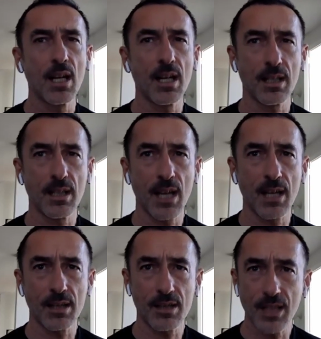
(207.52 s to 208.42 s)
I,
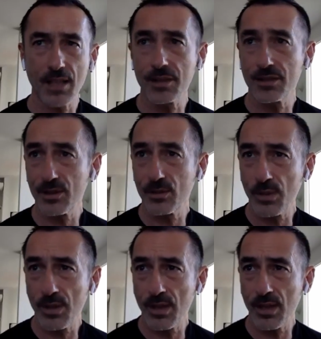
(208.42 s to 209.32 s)
I started it
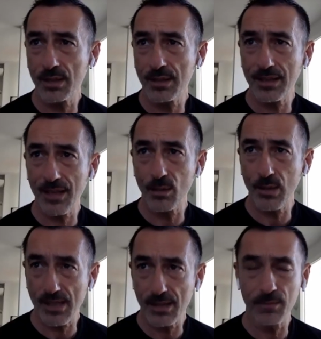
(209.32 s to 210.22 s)
with uh, Tadeu
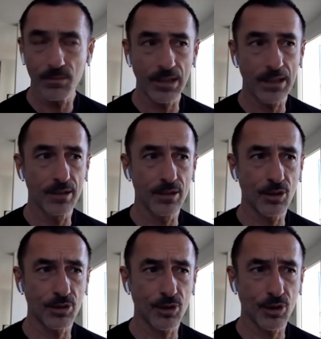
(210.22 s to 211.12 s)
Liz and Philip,
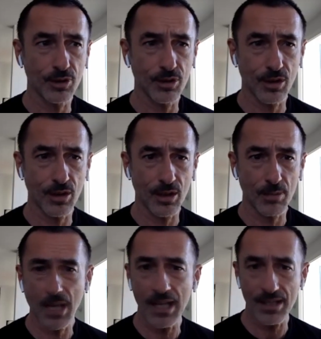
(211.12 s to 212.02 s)
not, not uh,
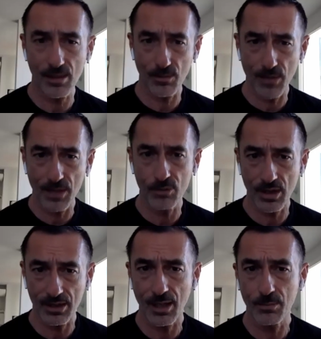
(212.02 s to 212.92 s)
Harry Stefanos
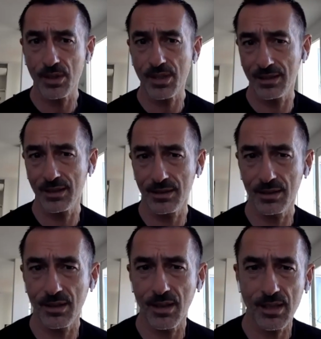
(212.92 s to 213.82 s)
that I presented
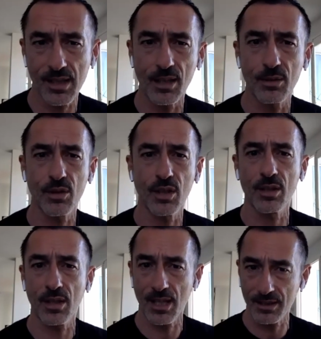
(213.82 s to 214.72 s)
it the second
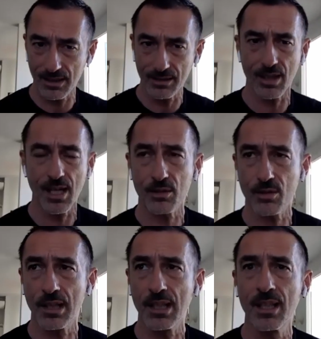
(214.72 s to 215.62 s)
year and
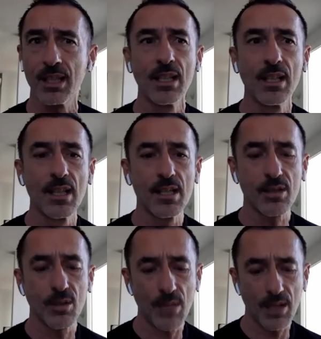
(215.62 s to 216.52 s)
internationally.
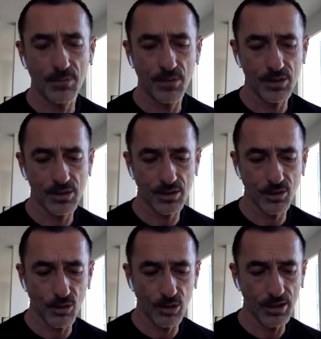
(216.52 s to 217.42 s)
So my first
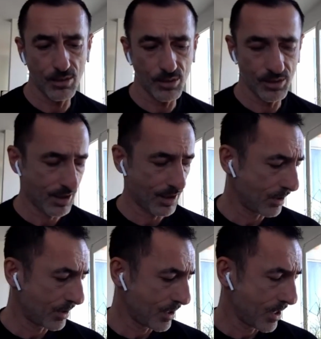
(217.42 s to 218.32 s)
colleague was a
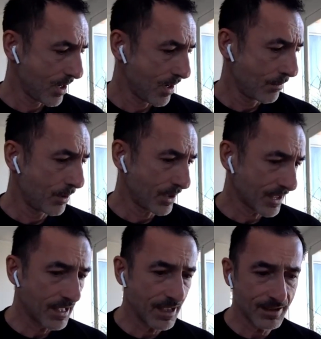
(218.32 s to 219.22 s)

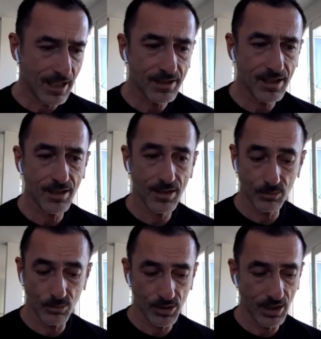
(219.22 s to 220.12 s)
Brazilian dancer
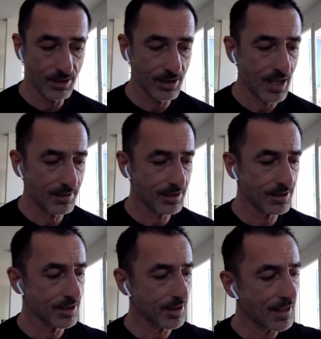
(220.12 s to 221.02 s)
that was here in
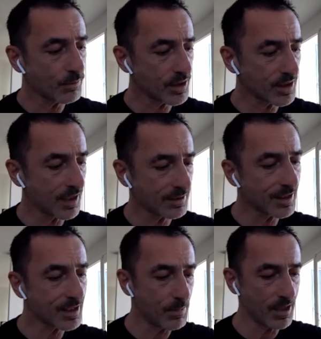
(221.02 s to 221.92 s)
Athens, and we started
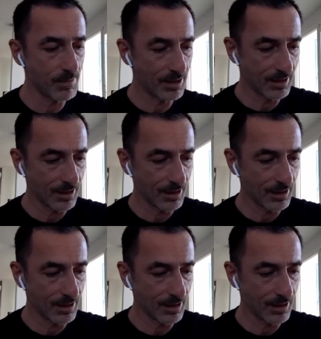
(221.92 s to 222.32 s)
experimenting.